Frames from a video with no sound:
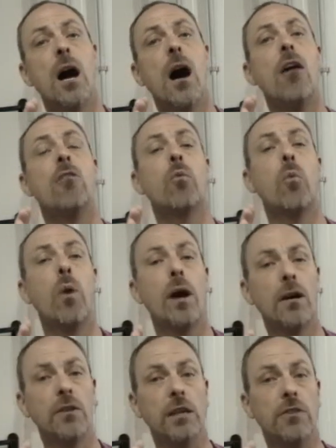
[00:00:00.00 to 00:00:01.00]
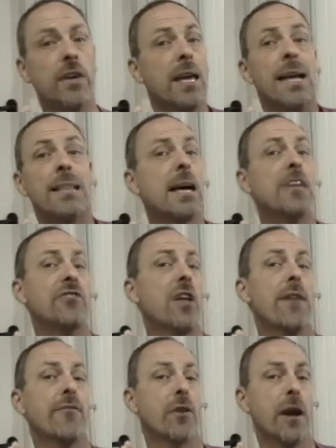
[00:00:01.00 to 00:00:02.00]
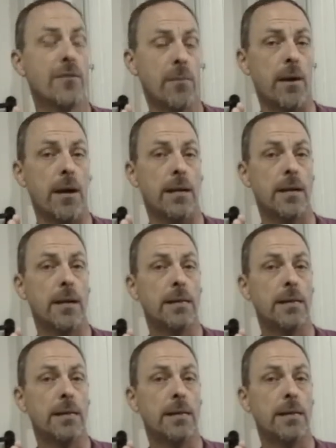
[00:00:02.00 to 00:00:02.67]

of wellness. And that's not for everybody.